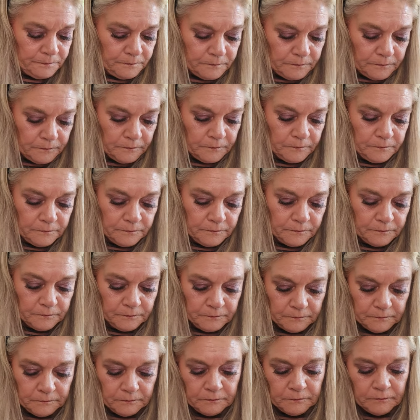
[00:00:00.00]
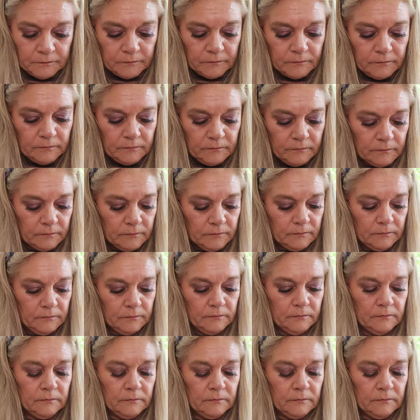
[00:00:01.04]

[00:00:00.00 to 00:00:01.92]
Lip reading: Nobody speaks.